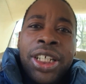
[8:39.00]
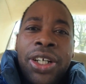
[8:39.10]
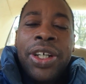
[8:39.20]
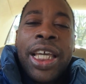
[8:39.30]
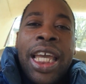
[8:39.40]

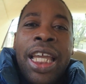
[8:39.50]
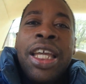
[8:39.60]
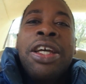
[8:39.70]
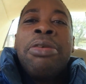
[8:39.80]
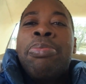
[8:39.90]
Okay,
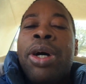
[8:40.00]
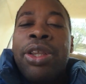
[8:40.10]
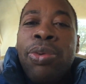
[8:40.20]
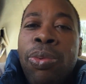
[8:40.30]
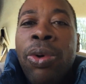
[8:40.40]
but
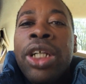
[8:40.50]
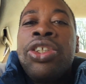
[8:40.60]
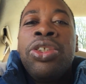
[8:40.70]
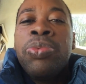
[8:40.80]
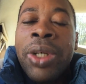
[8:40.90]

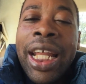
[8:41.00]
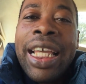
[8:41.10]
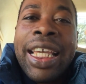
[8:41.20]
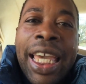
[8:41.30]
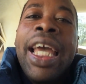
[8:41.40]
what
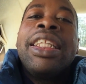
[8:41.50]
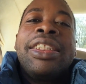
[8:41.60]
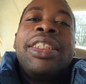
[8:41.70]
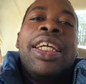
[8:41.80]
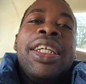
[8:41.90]
I can
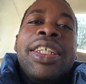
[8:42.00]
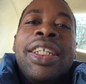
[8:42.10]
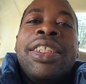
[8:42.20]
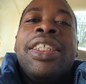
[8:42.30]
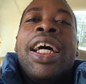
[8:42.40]
say
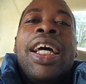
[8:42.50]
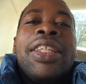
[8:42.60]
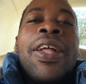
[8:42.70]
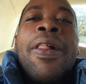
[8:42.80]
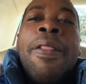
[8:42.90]
is that
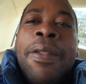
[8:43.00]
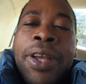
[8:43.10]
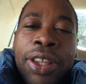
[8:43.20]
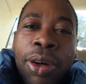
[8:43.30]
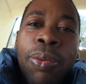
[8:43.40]

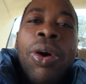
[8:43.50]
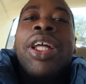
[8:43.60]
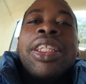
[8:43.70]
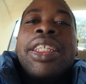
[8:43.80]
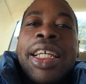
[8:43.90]
the
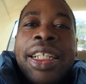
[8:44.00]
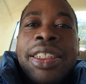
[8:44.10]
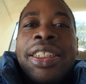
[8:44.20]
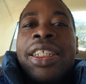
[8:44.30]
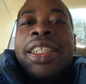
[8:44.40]
one thing
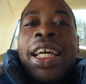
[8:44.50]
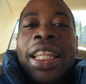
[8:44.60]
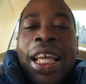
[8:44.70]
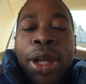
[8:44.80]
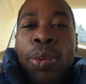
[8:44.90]

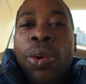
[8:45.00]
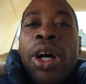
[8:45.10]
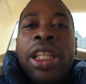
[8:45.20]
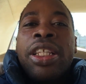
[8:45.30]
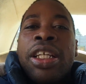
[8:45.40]
that I
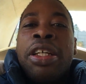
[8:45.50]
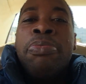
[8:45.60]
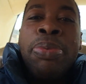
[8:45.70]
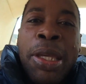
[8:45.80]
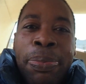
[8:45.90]
want
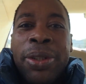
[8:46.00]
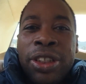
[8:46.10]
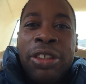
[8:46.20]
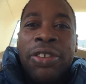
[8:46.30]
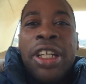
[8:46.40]
people
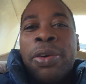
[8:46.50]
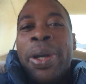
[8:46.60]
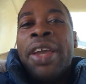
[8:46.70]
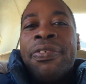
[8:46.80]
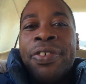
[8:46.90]
to run
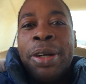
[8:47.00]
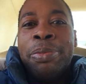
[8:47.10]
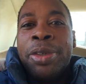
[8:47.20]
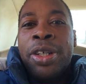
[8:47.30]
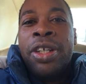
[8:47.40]
away
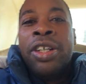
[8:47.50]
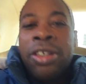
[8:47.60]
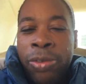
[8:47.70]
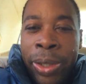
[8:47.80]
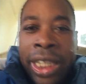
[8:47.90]
from
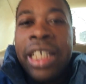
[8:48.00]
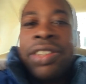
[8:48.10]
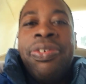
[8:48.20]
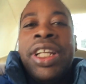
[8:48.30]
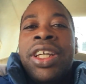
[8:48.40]
with this
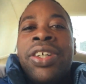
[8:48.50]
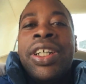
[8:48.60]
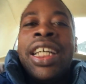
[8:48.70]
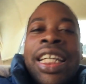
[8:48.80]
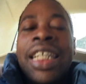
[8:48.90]
video
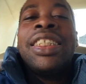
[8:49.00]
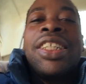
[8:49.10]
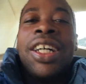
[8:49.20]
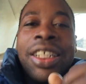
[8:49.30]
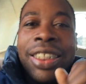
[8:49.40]
is
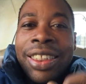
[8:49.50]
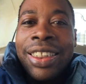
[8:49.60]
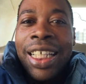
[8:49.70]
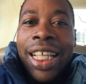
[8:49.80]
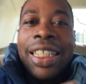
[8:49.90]
to
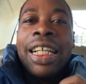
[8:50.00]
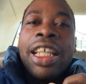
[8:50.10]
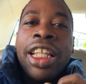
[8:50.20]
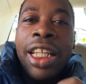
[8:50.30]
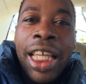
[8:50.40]
understand
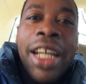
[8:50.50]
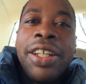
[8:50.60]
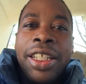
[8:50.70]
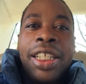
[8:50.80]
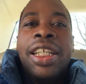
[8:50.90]

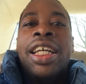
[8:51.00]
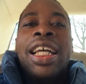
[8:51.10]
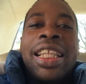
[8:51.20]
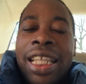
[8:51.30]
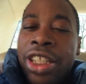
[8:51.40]
clearly
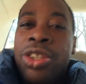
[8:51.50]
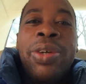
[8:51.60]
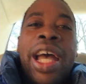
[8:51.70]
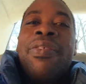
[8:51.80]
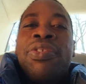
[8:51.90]
that you
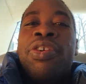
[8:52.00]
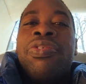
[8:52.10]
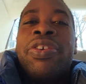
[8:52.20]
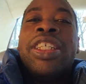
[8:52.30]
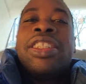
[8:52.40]
have no
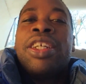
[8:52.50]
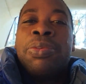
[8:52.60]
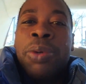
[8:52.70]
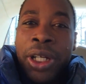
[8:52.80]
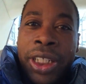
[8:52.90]
friends at
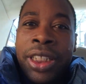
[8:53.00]
work.